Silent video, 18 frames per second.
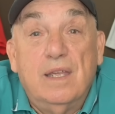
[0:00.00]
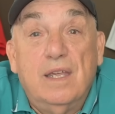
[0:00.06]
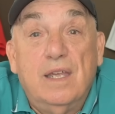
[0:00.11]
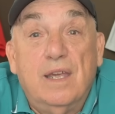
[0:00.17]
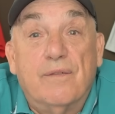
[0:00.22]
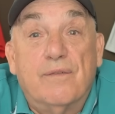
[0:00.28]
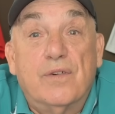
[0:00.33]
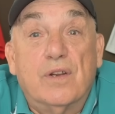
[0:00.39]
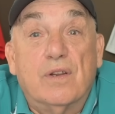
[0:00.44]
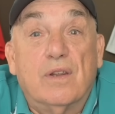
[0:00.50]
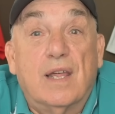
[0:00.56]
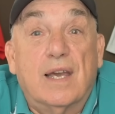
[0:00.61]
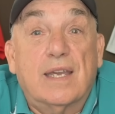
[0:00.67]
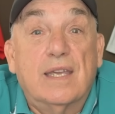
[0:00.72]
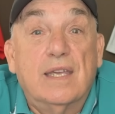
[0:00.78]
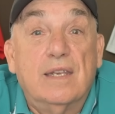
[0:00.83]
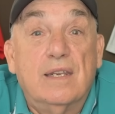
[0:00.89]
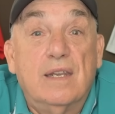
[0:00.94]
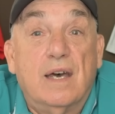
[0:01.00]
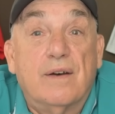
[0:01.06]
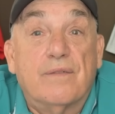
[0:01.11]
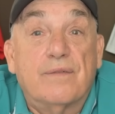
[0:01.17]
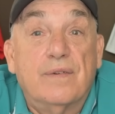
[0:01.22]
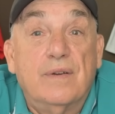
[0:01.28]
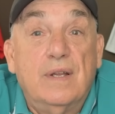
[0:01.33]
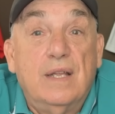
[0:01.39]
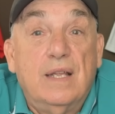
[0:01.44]
If you're lucky
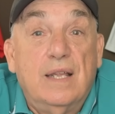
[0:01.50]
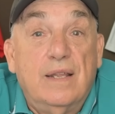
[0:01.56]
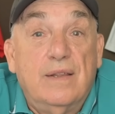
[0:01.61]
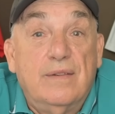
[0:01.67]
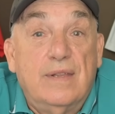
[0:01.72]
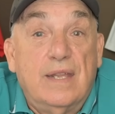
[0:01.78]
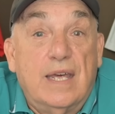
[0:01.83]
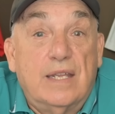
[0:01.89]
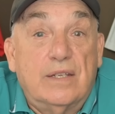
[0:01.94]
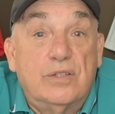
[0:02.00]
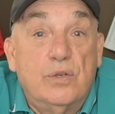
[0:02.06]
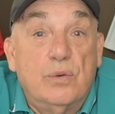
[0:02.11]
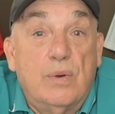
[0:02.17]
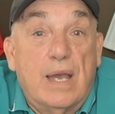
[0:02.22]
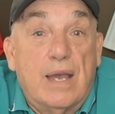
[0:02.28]
enough that you